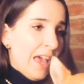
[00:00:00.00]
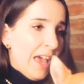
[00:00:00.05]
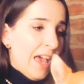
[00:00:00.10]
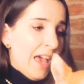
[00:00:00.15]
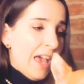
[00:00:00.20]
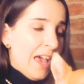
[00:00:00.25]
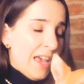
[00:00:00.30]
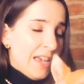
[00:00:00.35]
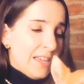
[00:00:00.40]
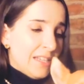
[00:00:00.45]

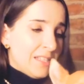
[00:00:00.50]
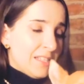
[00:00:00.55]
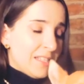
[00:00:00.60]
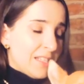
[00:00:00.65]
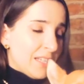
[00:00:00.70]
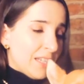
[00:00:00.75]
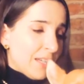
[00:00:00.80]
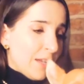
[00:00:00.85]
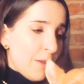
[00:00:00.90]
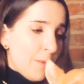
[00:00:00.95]

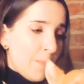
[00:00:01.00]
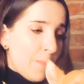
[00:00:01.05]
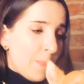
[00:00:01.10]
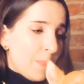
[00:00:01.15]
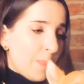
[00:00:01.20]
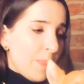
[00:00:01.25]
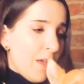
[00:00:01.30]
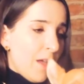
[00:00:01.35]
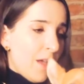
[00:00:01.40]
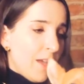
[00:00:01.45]
And
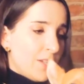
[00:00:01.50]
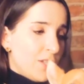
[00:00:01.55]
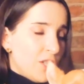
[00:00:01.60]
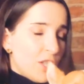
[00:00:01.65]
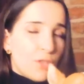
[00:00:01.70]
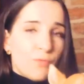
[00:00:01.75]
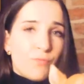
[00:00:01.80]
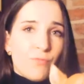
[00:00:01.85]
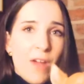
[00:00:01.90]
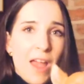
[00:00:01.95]
I
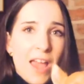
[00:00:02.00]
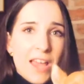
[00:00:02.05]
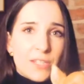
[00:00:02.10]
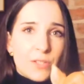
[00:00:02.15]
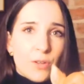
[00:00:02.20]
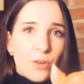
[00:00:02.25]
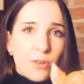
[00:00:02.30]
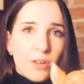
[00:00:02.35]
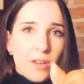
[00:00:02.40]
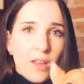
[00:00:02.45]
just read
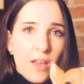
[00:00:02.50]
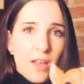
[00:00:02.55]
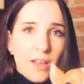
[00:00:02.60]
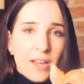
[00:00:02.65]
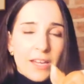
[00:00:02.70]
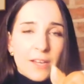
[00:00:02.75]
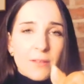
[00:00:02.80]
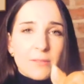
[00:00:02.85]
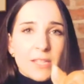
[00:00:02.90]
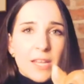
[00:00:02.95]

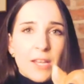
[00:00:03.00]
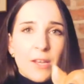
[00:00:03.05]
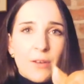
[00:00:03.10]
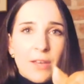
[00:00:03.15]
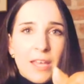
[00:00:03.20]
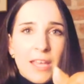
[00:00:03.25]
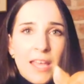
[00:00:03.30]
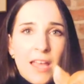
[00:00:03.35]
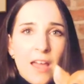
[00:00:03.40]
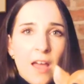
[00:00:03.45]
online, I was like
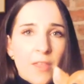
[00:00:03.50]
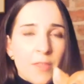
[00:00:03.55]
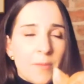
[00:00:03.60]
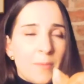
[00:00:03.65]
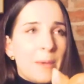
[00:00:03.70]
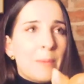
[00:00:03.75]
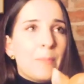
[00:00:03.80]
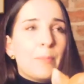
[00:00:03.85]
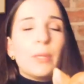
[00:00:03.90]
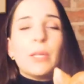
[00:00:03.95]
looking at other
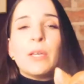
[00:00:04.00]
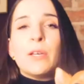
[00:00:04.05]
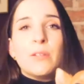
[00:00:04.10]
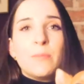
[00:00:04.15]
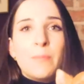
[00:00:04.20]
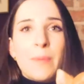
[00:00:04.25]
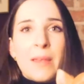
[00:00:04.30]
people who'd